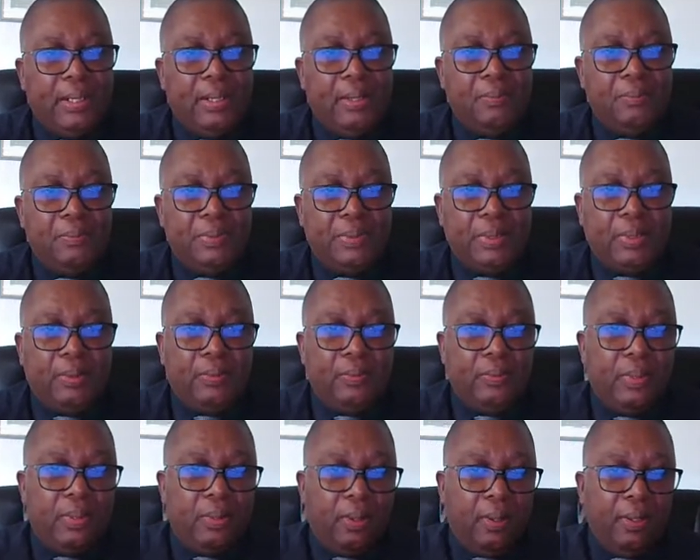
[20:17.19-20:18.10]
Um,
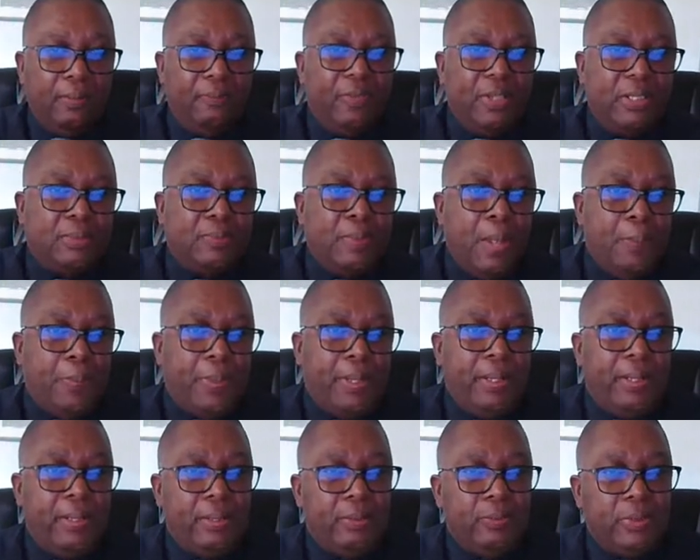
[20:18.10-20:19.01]
so on this map
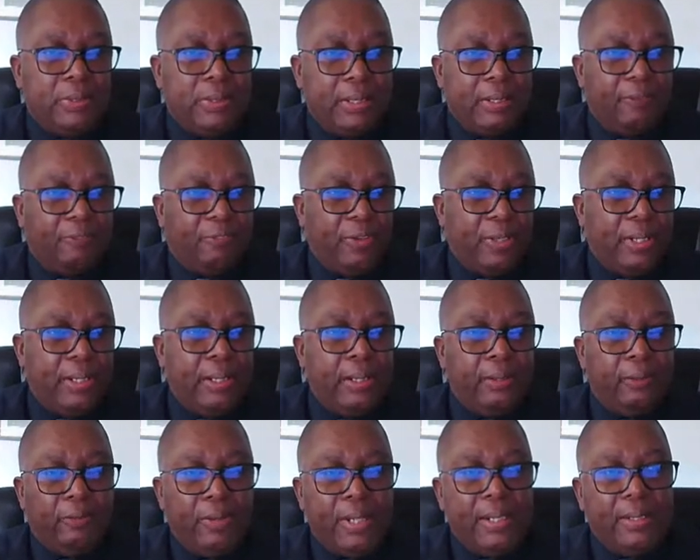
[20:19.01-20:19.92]
here, you will see the
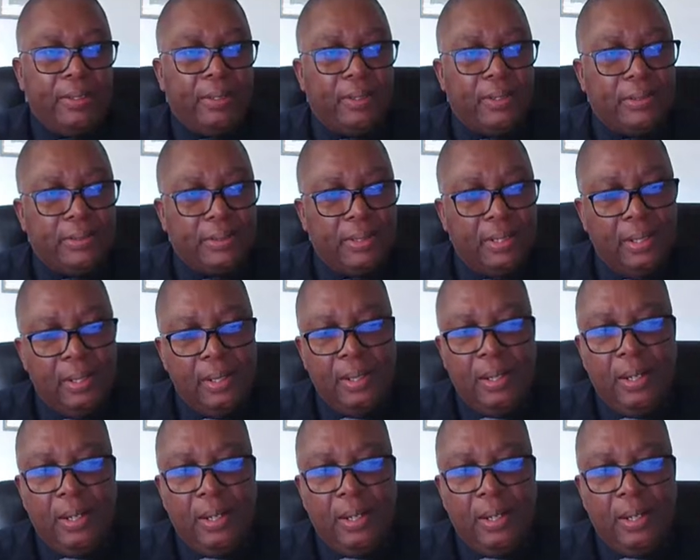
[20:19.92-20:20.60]
three green dots